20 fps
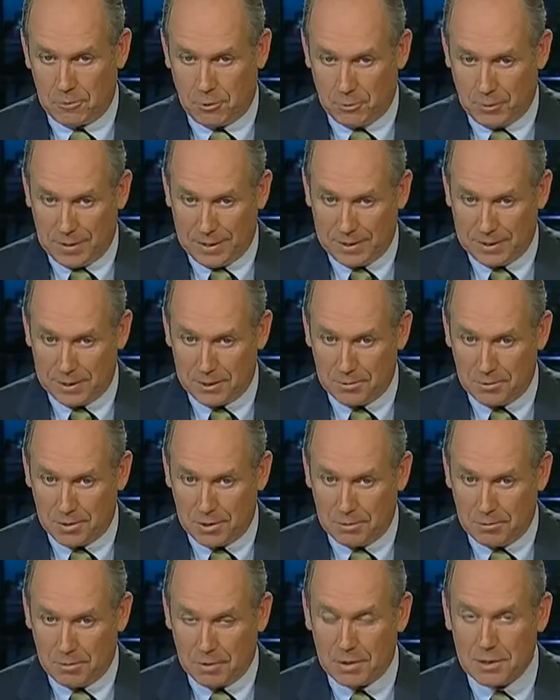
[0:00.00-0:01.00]
Well, this
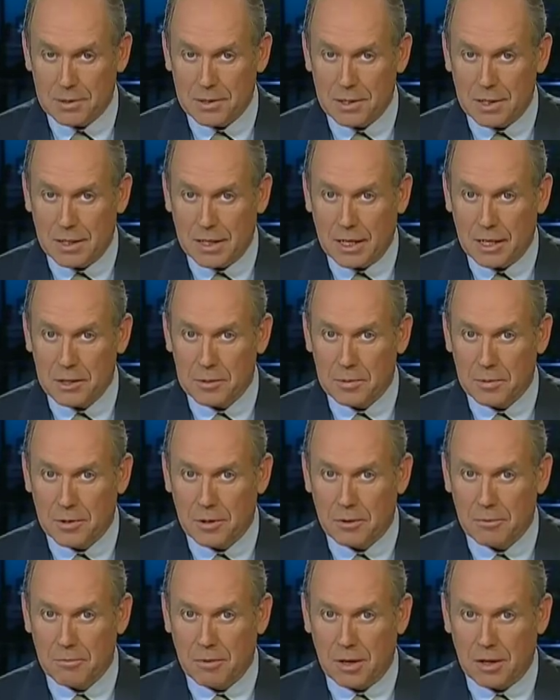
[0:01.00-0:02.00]
really was the announcement
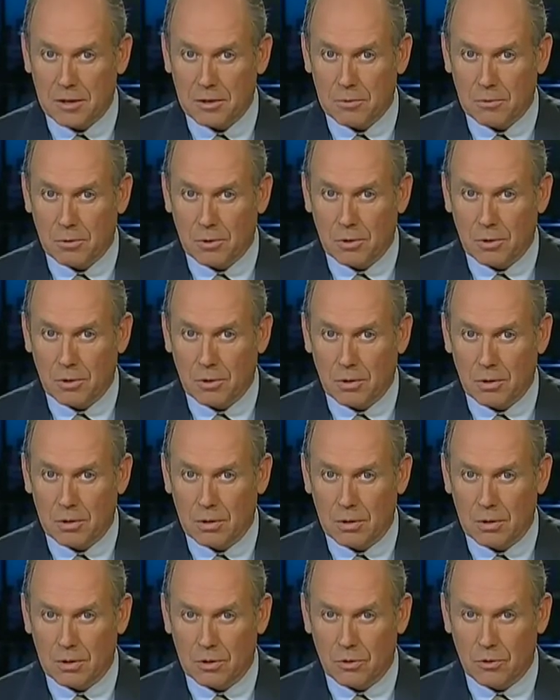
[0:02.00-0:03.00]
heard around the
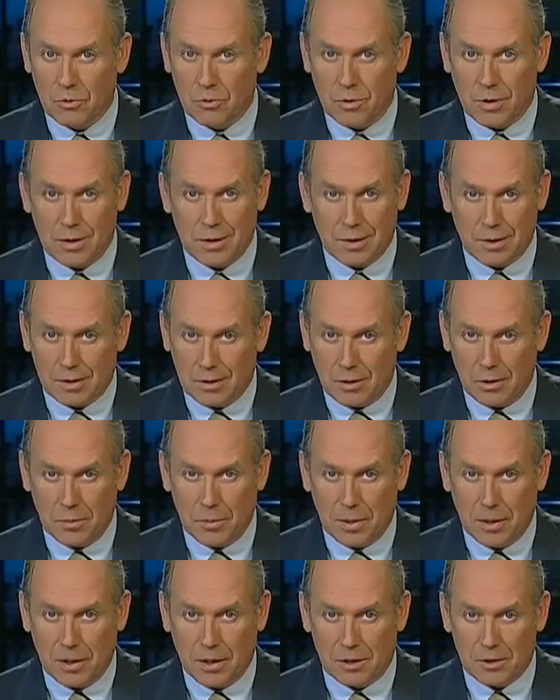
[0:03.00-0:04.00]
world, trending
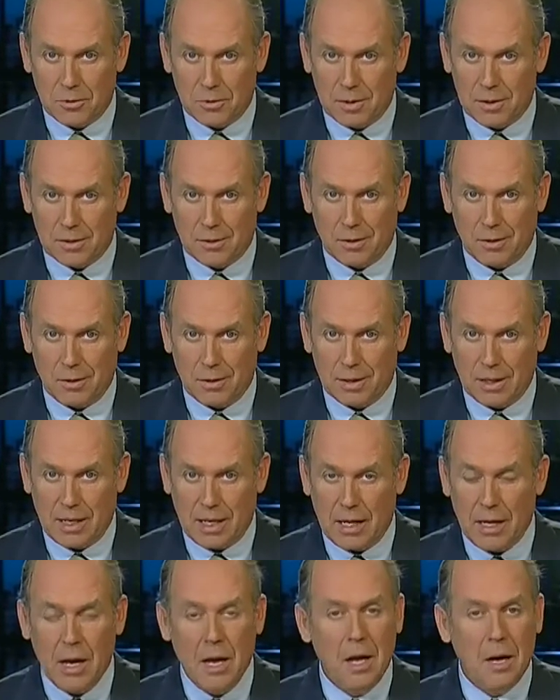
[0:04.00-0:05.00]
globally on Twitter all
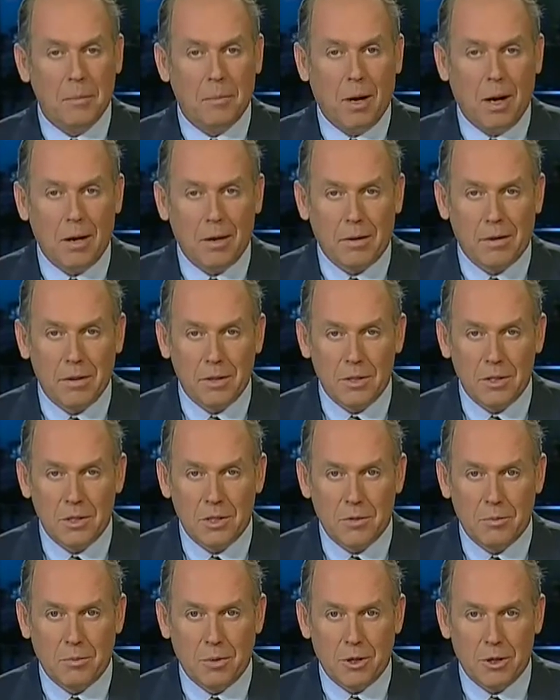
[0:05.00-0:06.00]
day.
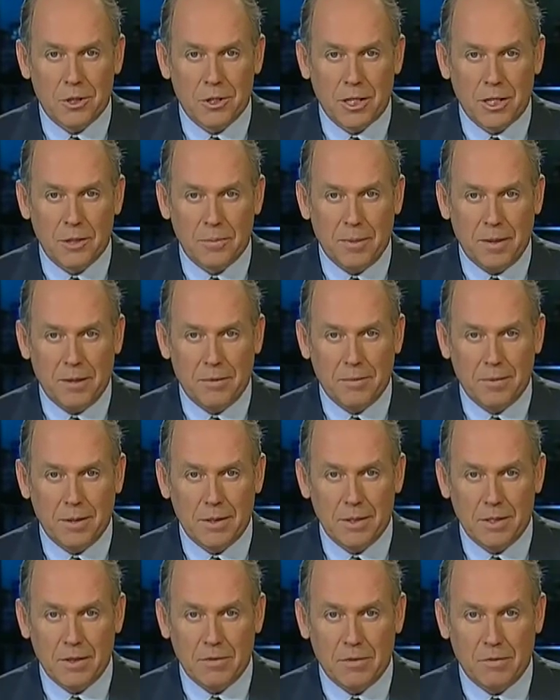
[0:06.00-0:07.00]
Monarchists and British
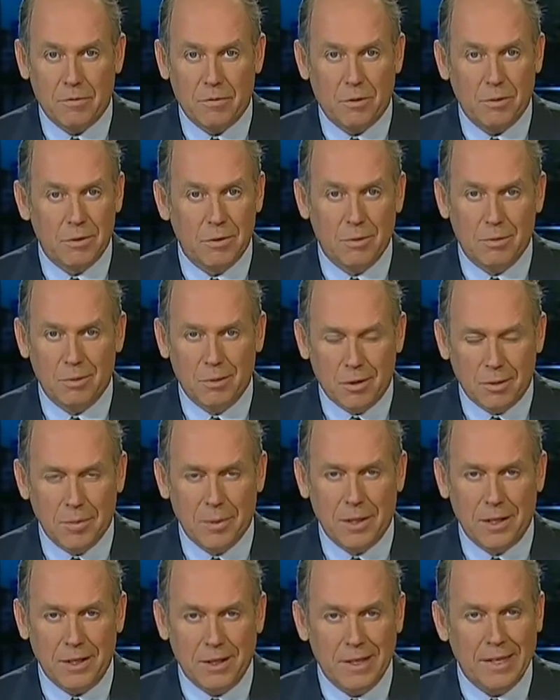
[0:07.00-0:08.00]
expatriates, even folks who
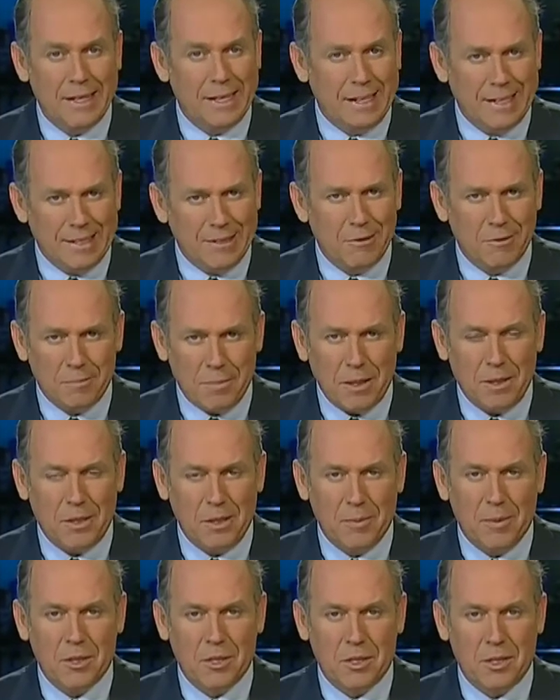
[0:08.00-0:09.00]
normally don't pay
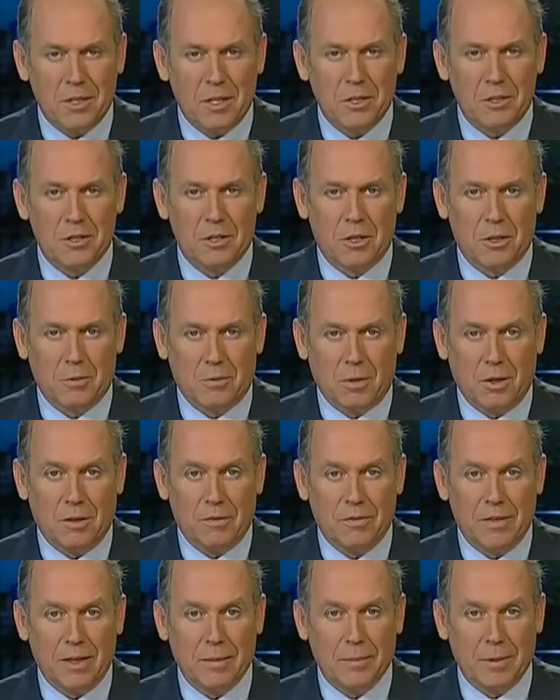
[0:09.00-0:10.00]
too much attention to the
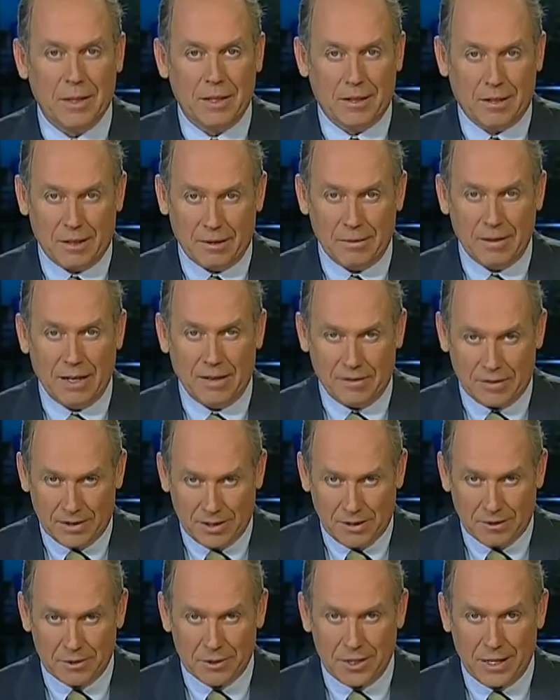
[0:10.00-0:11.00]
royal family, are having
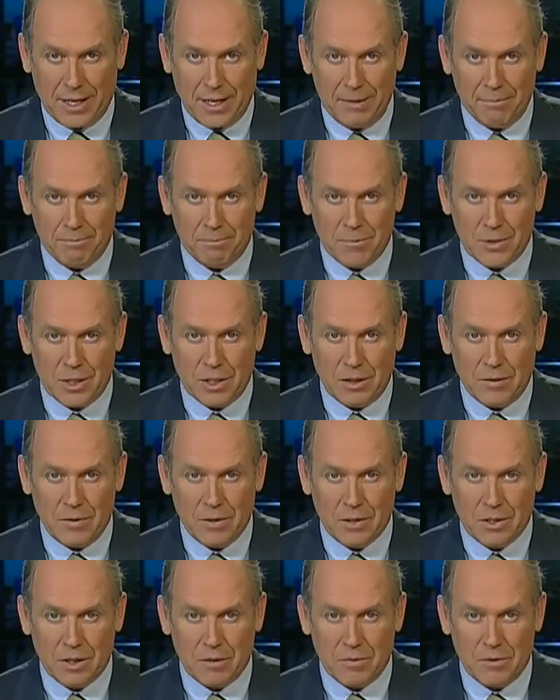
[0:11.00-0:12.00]
their say. C T
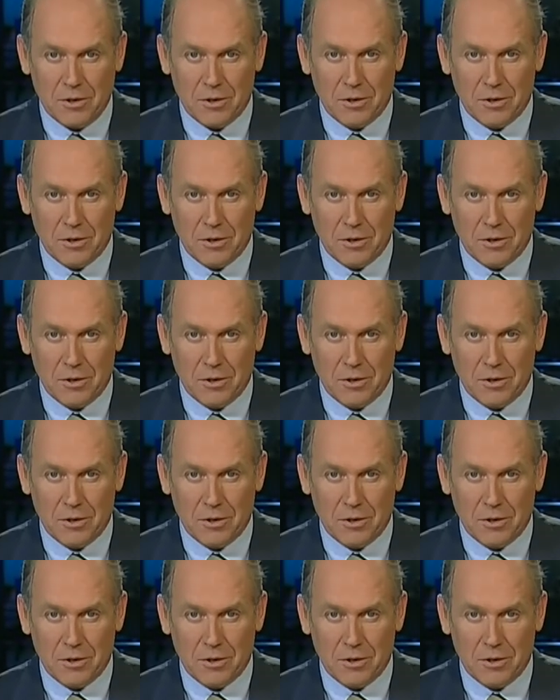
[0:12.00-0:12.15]
V's Stephanie